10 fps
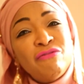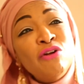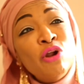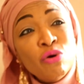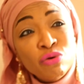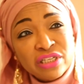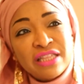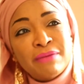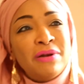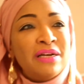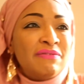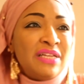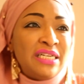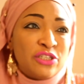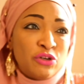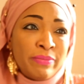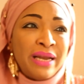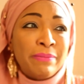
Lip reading: flows in the blood of these two men.